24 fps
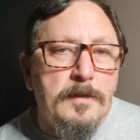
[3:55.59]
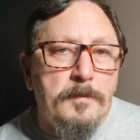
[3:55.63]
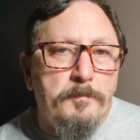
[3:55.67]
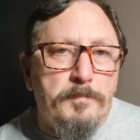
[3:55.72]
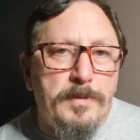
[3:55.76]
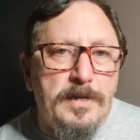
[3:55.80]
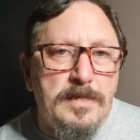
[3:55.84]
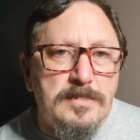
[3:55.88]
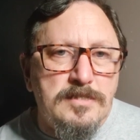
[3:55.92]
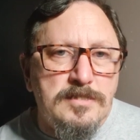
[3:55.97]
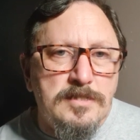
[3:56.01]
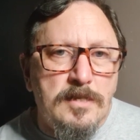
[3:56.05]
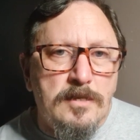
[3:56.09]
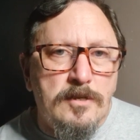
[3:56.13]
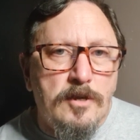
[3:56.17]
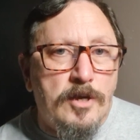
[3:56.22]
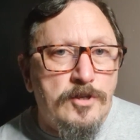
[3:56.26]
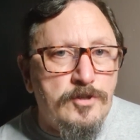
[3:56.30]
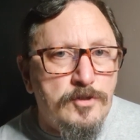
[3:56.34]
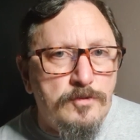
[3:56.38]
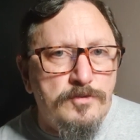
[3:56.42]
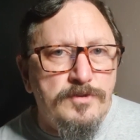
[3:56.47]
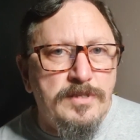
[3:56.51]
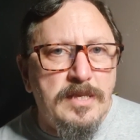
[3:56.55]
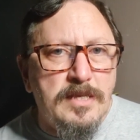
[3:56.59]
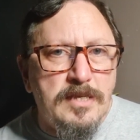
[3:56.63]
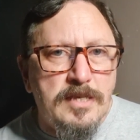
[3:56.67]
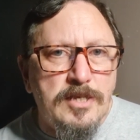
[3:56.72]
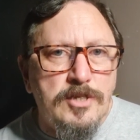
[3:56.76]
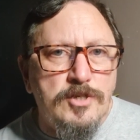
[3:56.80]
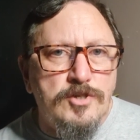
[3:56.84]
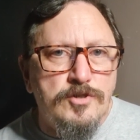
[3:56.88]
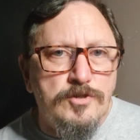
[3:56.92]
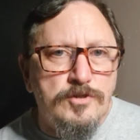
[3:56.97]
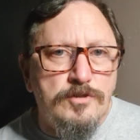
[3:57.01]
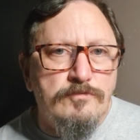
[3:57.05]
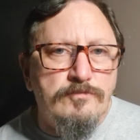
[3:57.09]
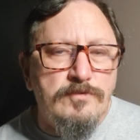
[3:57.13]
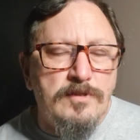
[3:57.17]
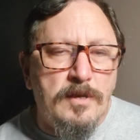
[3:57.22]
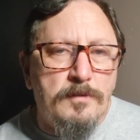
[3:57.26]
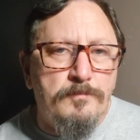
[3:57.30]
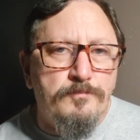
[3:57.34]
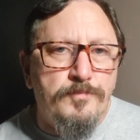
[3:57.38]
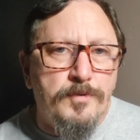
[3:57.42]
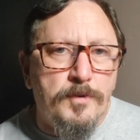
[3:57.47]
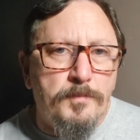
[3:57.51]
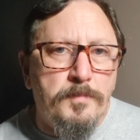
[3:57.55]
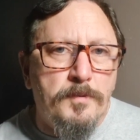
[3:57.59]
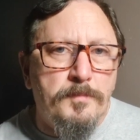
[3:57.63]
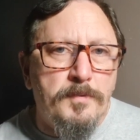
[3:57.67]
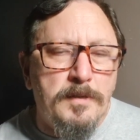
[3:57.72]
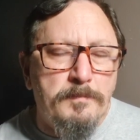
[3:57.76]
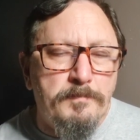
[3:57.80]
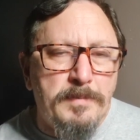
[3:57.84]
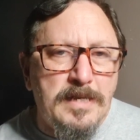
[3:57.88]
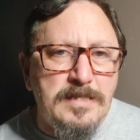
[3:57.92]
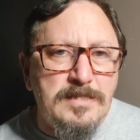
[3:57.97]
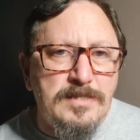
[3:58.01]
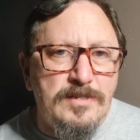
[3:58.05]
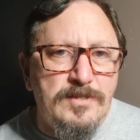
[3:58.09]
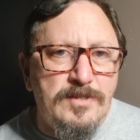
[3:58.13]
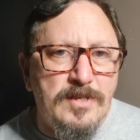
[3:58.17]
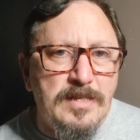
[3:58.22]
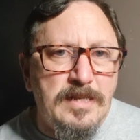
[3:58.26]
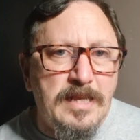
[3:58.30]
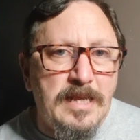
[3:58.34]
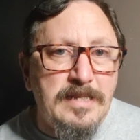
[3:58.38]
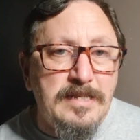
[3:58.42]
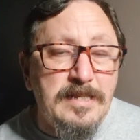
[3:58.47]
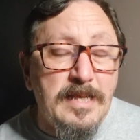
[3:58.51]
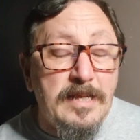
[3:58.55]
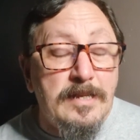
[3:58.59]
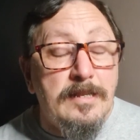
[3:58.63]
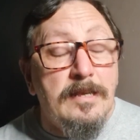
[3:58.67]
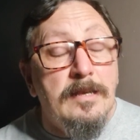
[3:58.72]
But I do think he should have done probably better than he did.